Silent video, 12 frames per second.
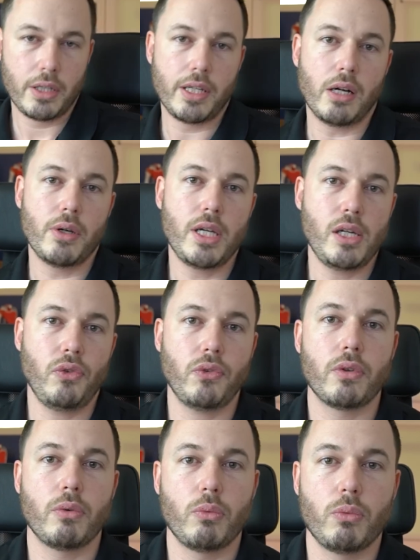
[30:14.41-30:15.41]
Now, if
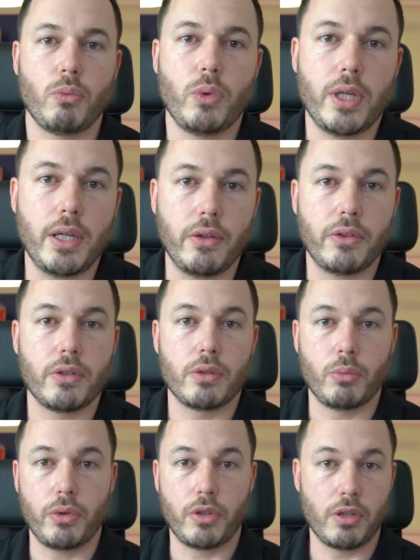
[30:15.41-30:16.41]

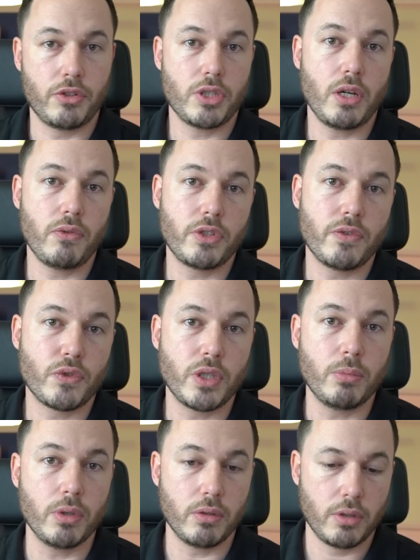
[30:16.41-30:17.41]
with conservative
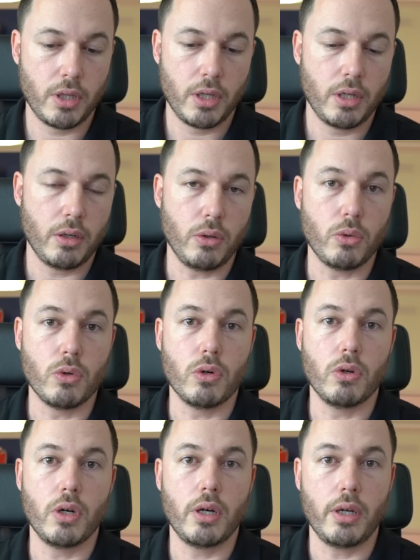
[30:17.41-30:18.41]
treatment
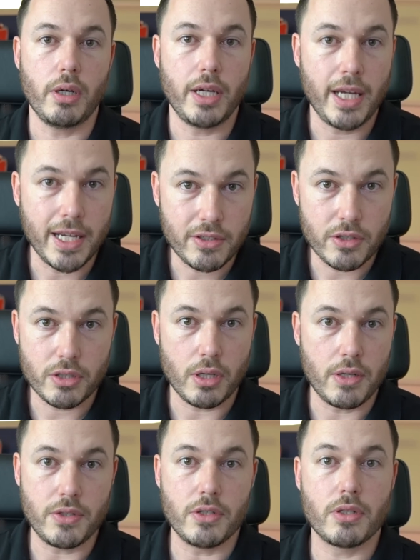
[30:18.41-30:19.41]
or
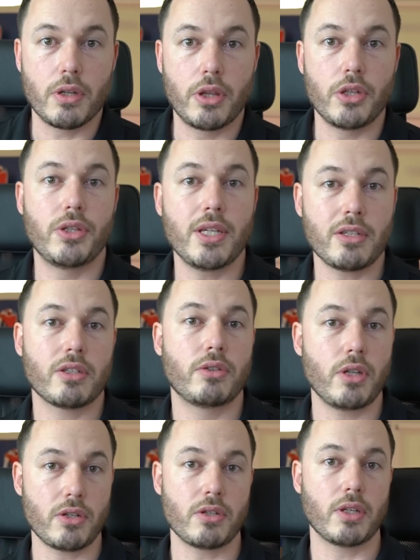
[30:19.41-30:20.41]
exercises, the disc
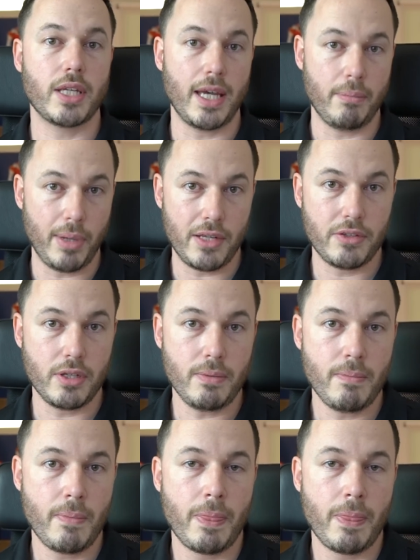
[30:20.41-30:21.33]
doesn't get better,